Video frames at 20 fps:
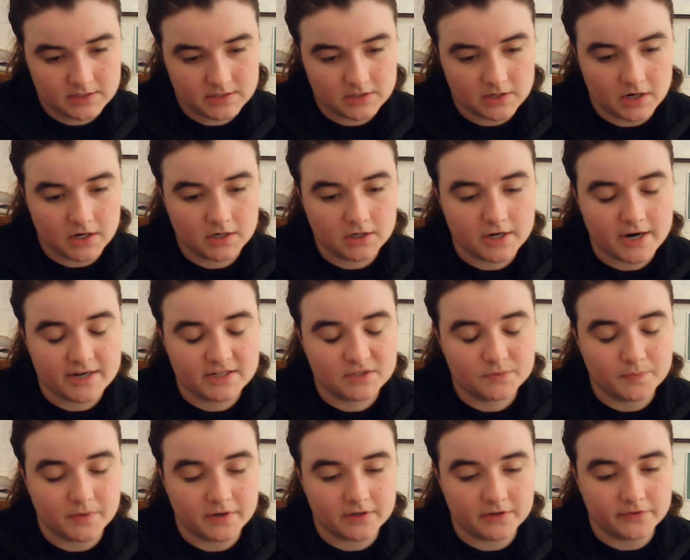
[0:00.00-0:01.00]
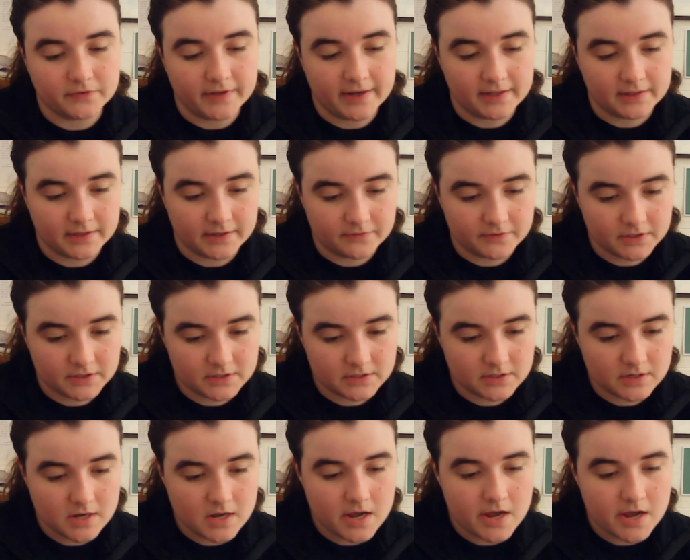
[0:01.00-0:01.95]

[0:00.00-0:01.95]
star-crossed butterfly lovers."